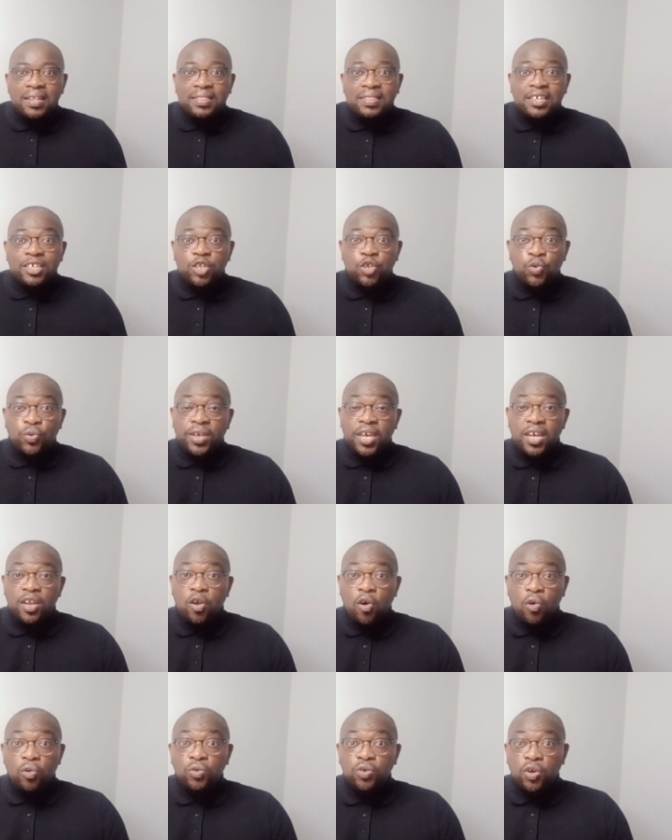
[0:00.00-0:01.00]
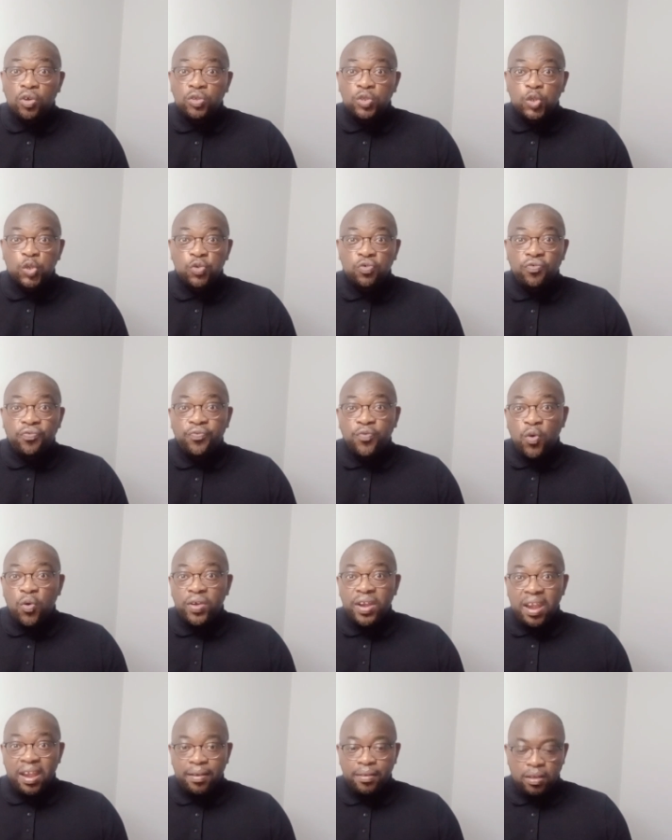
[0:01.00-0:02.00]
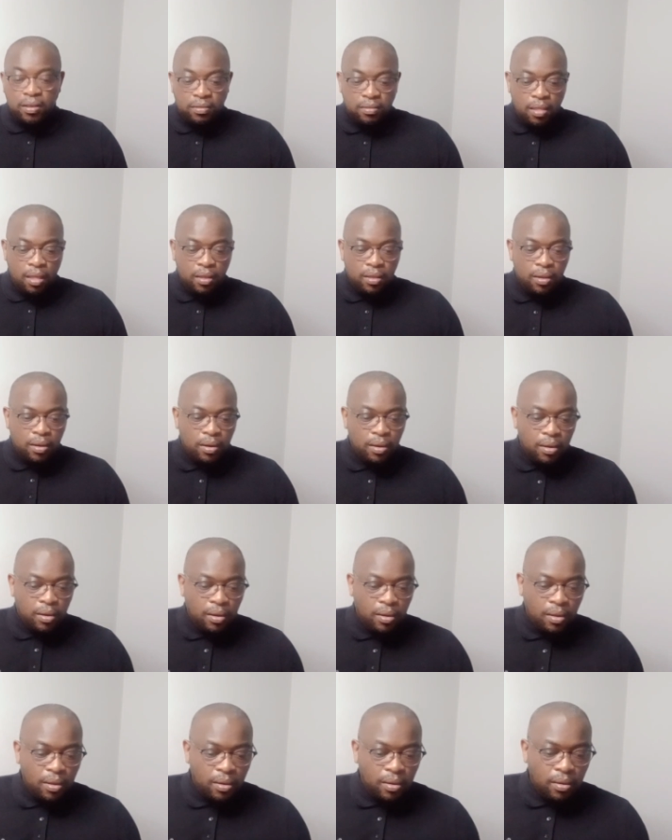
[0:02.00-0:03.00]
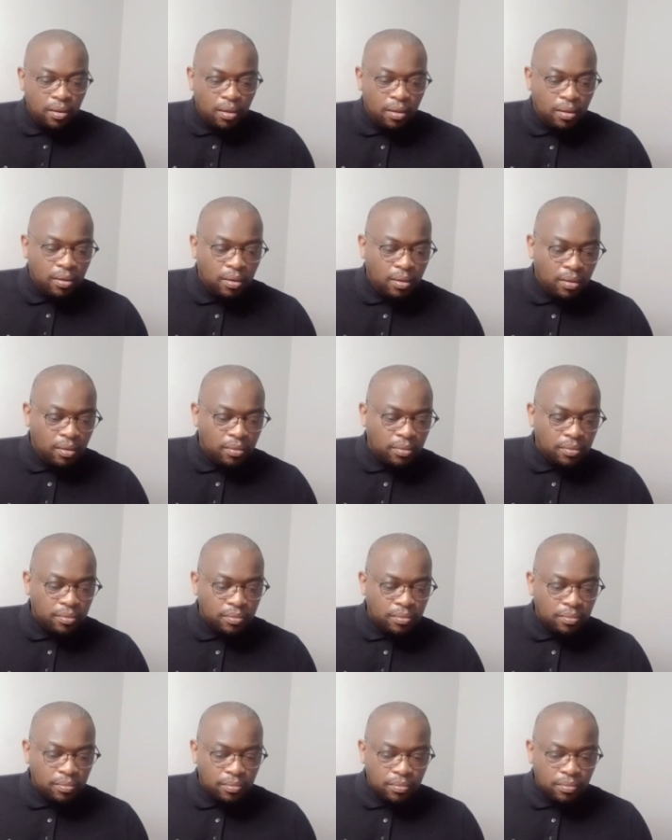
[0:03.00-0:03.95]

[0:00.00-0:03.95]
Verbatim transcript: that you can hold on to for no, no, no,